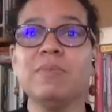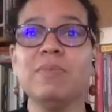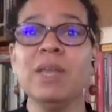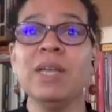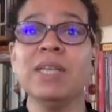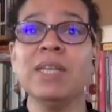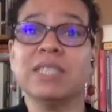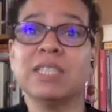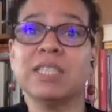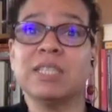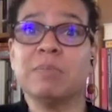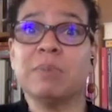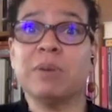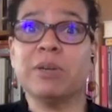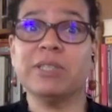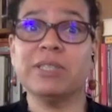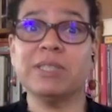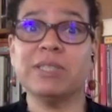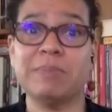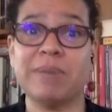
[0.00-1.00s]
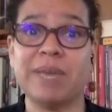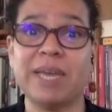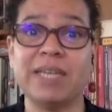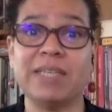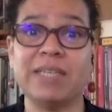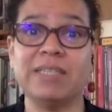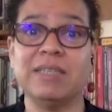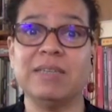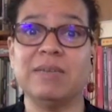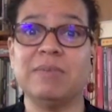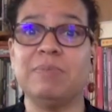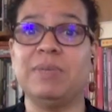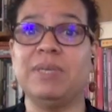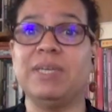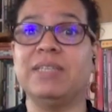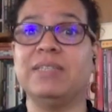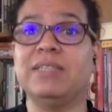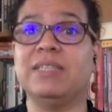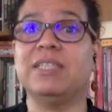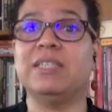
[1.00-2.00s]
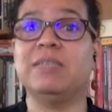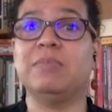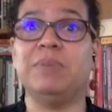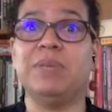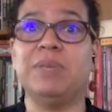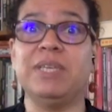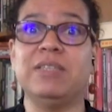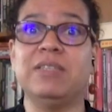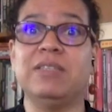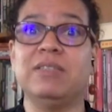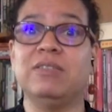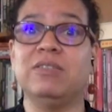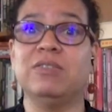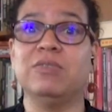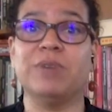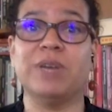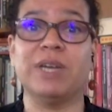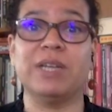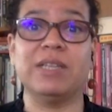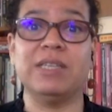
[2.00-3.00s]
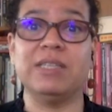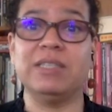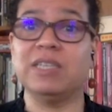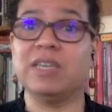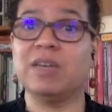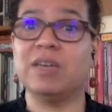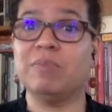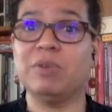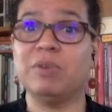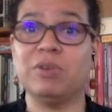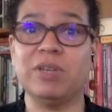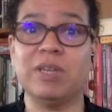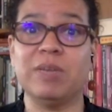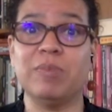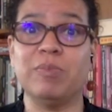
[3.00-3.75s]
it's a smart demand because it speaks directly to community